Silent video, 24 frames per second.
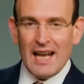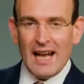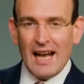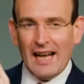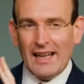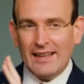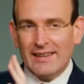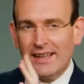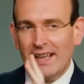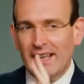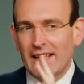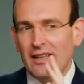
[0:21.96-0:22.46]

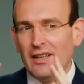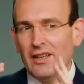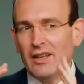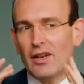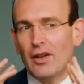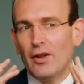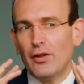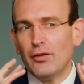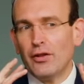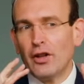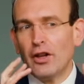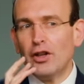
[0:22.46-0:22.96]
and then
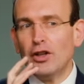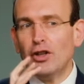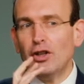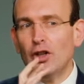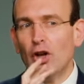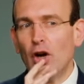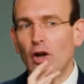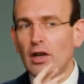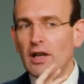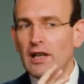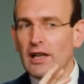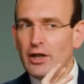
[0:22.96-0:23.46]
the
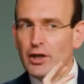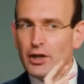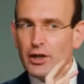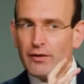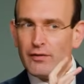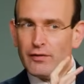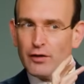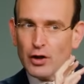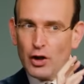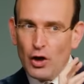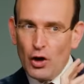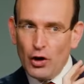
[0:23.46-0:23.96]
knowledge
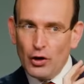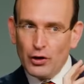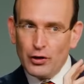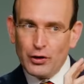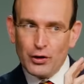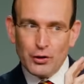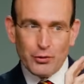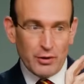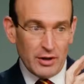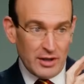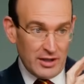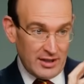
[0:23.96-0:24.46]
of God
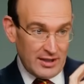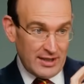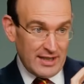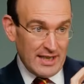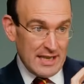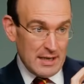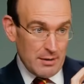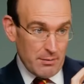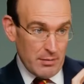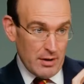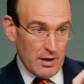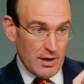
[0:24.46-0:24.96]
the
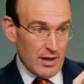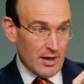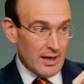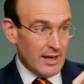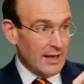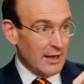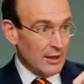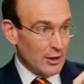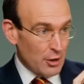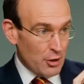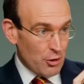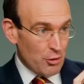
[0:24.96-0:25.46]
Redeemer
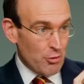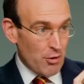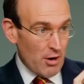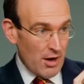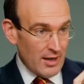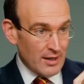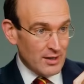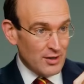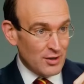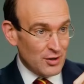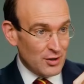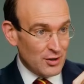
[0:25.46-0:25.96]
in
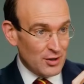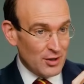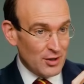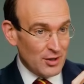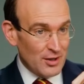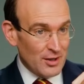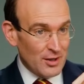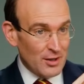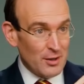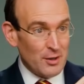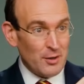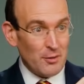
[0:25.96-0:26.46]
Christ,
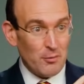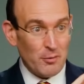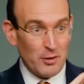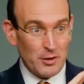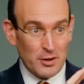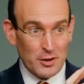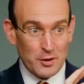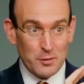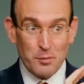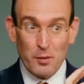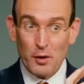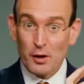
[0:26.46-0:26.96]
which
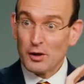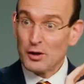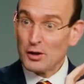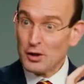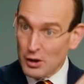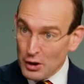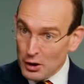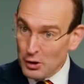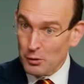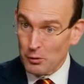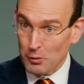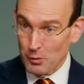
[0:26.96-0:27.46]
is book
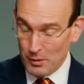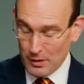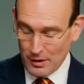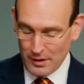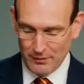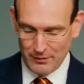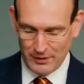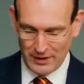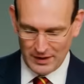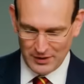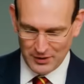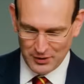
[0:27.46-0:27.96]
two of
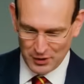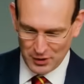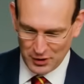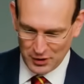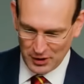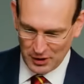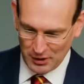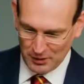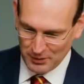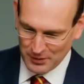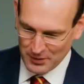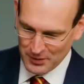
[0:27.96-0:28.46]
the
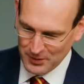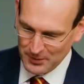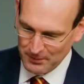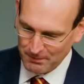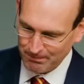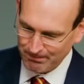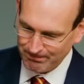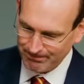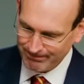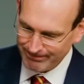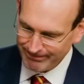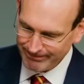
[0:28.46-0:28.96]
Institutes.
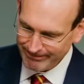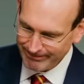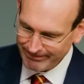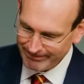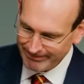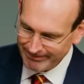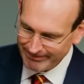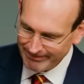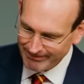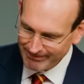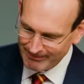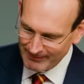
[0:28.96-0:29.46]

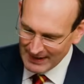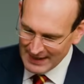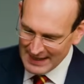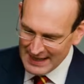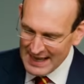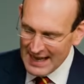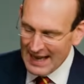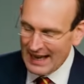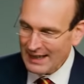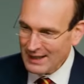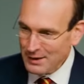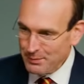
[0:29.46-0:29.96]

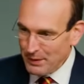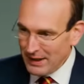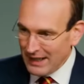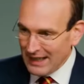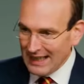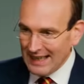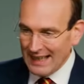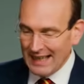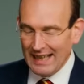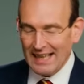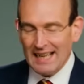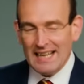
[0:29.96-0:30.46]
And to be
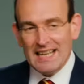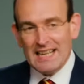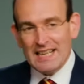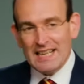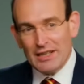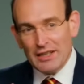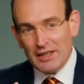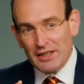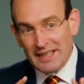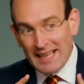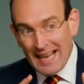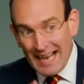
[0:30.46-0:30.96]
clear,
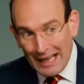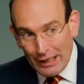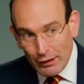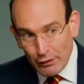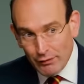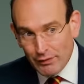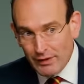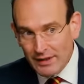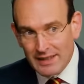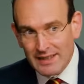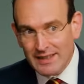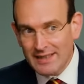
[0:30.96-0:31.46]

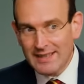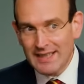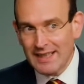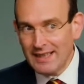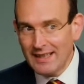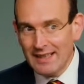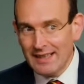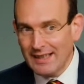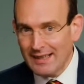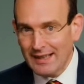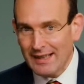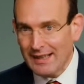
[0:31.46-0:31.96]
Calvin
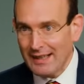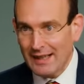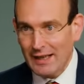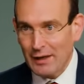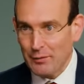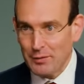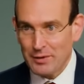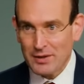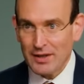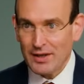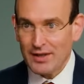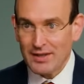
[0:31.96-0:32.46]
didn't think it
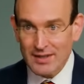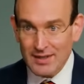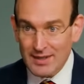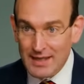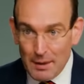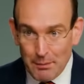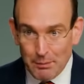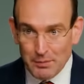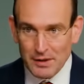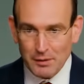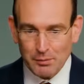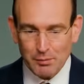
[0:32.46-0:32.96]
was
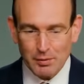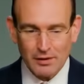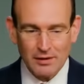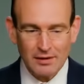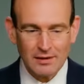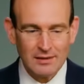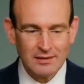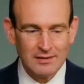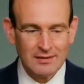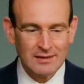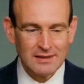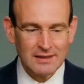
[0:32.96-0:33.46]

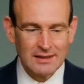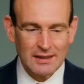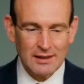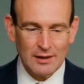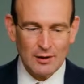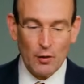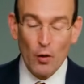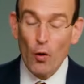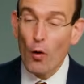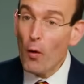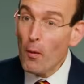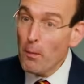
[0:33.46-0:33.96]
acceptable
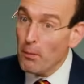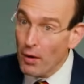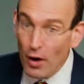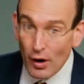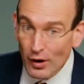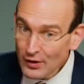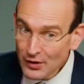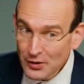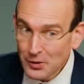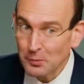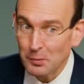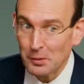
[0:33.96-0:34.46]
or
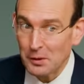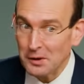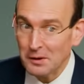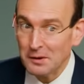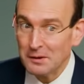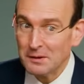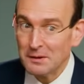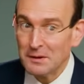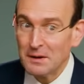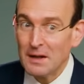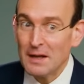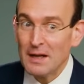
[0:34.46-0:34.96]

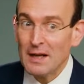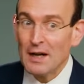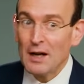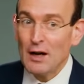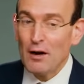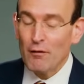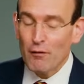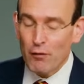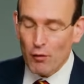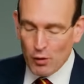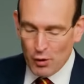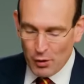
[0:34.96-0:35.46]
possible
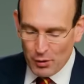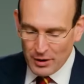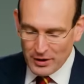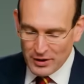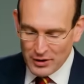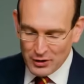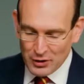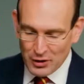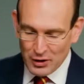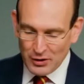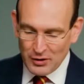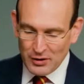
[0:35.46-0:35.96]
for
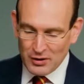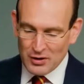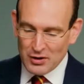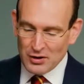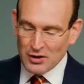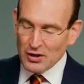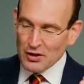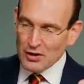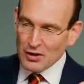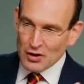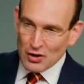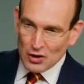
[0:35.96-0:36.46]
Christians
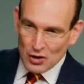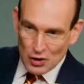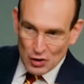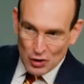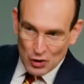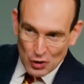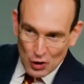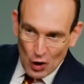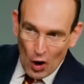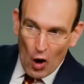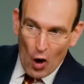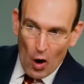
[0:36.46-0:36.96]
to
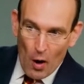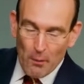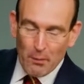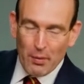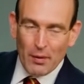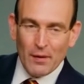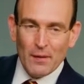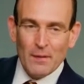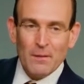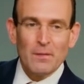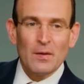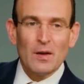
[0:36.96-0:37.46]
stop
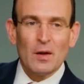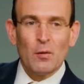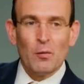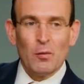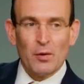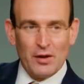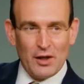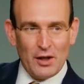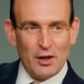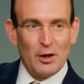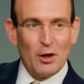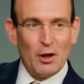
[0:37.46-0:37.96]

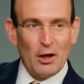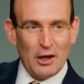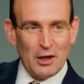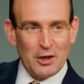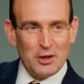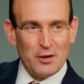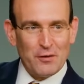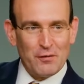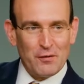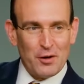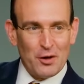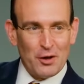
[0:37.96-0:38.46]
with the knowledge
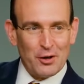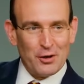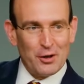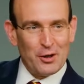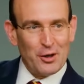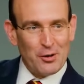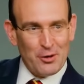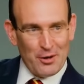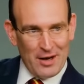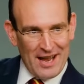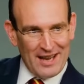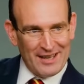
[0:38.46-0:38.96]
of God the
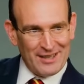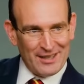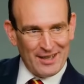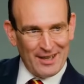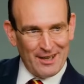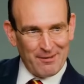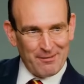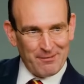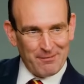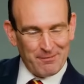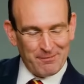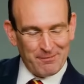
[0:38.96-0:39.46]
Creator.